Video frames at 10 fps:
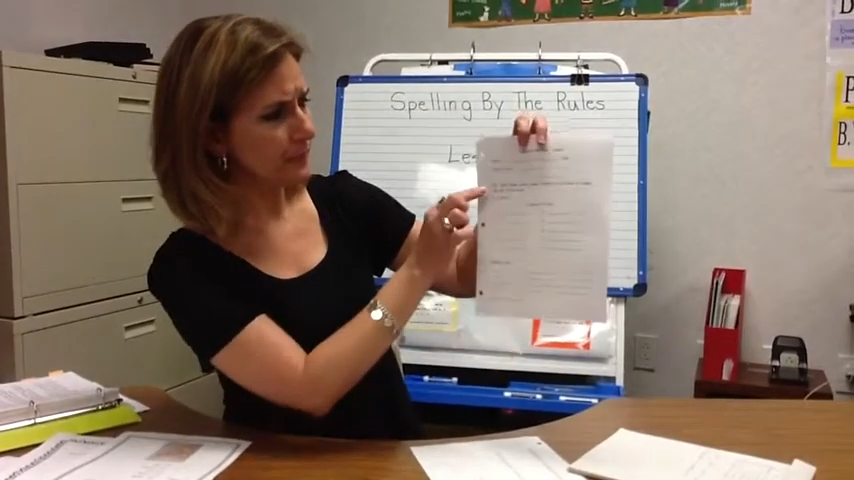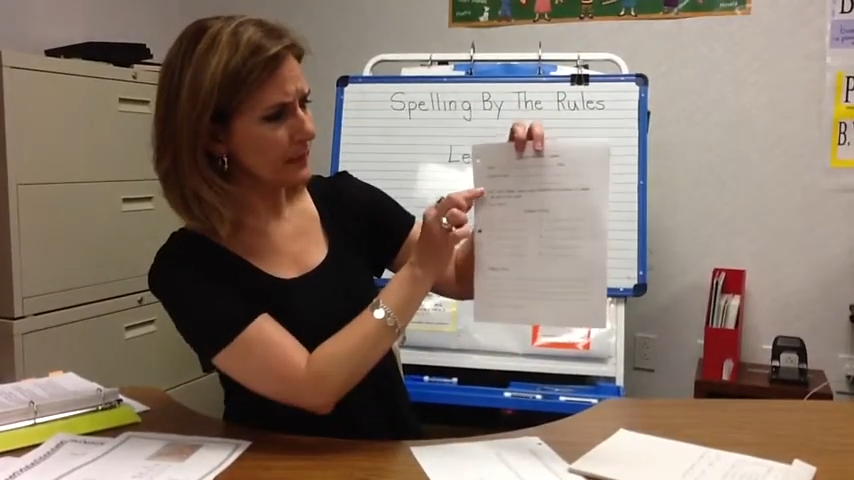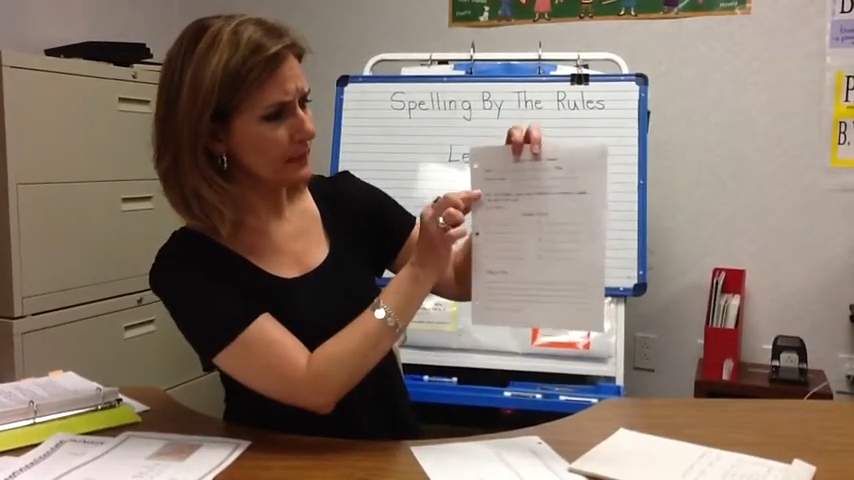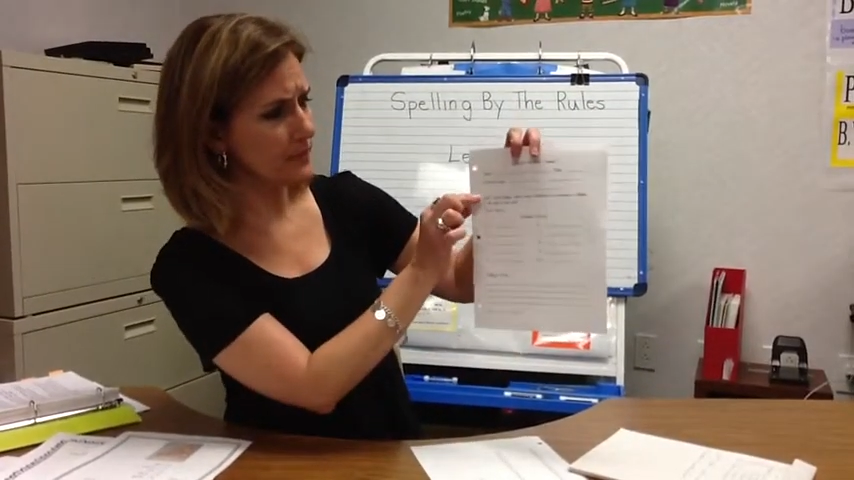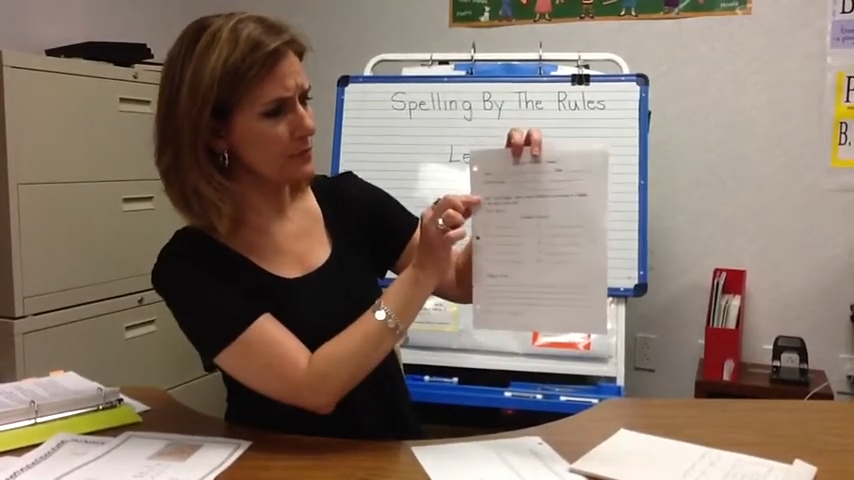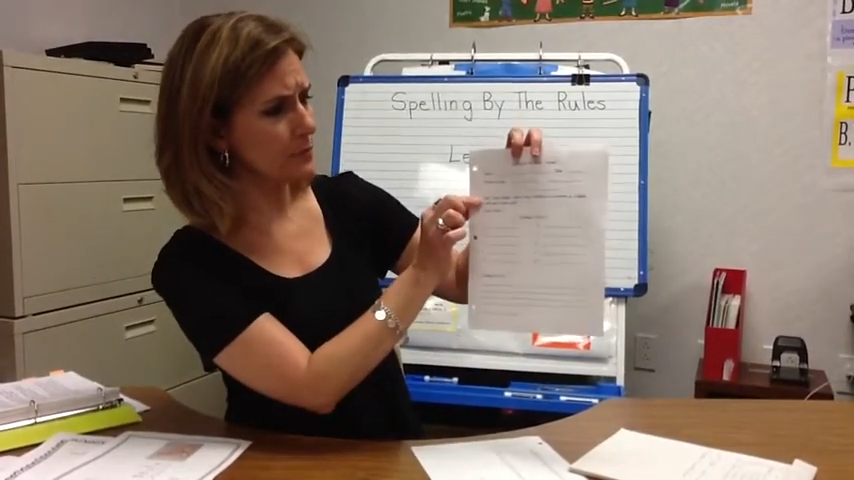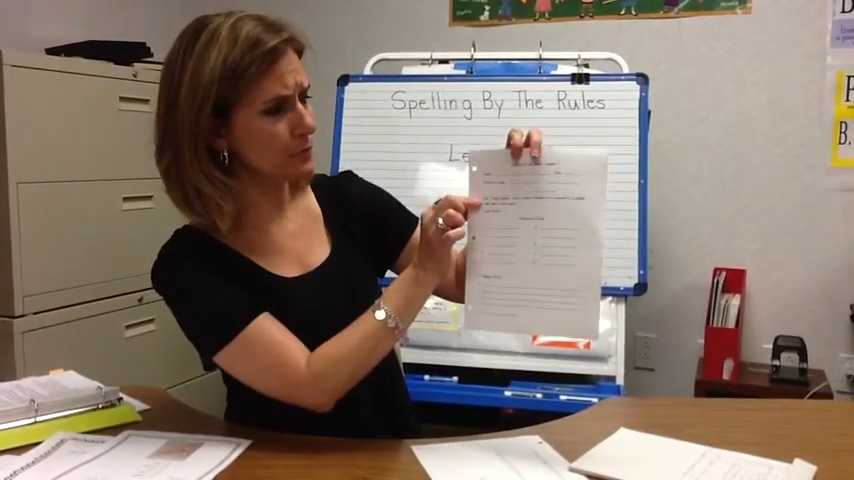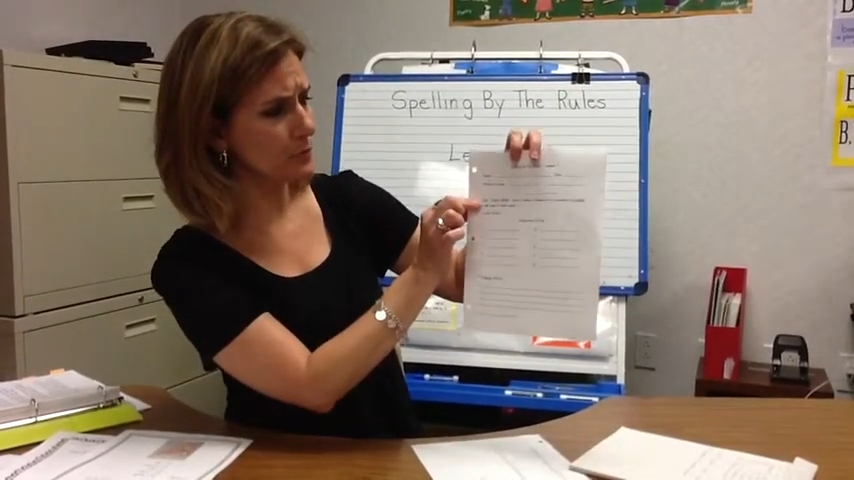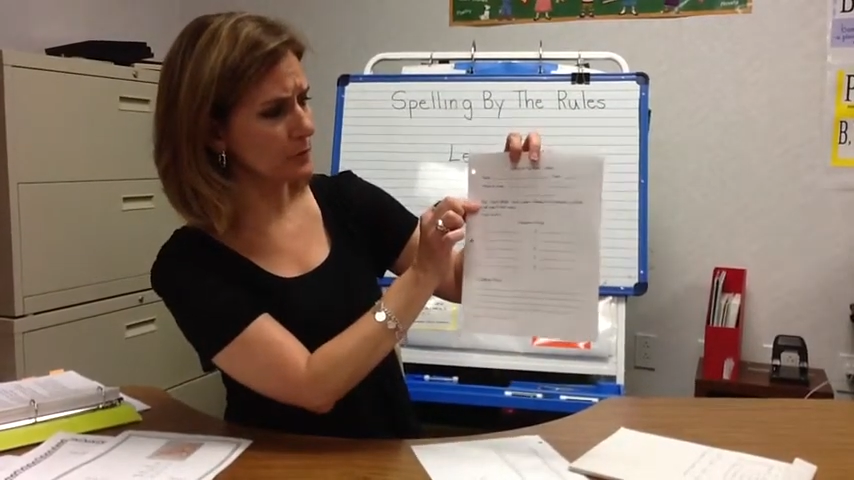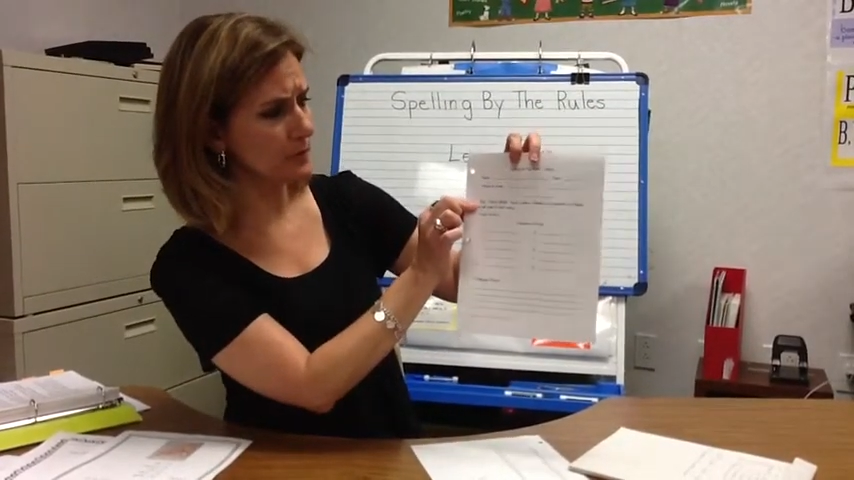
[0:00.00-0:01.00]
is the
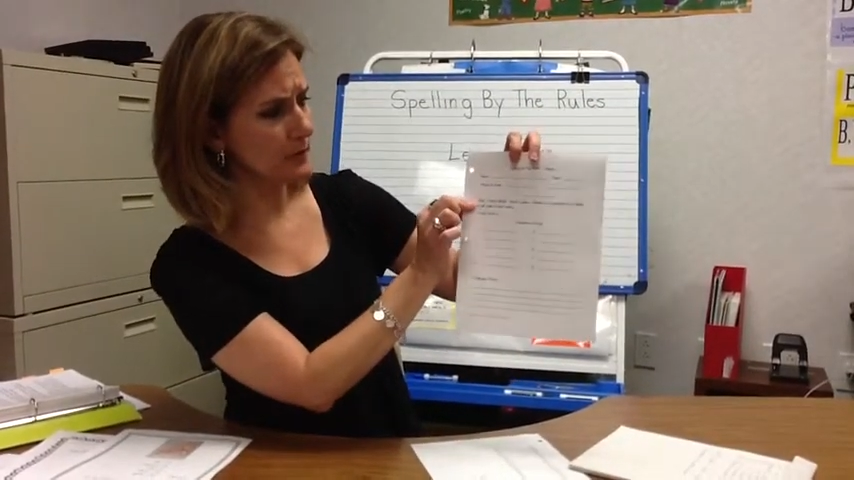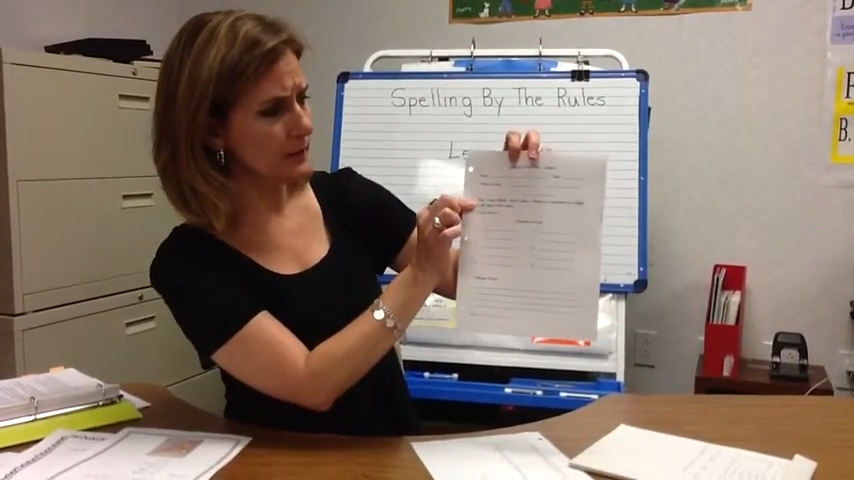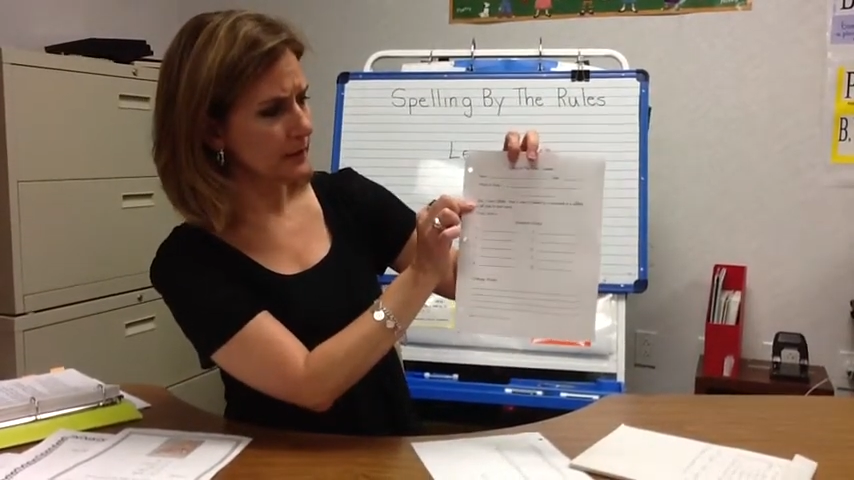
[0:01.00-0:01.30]
rule,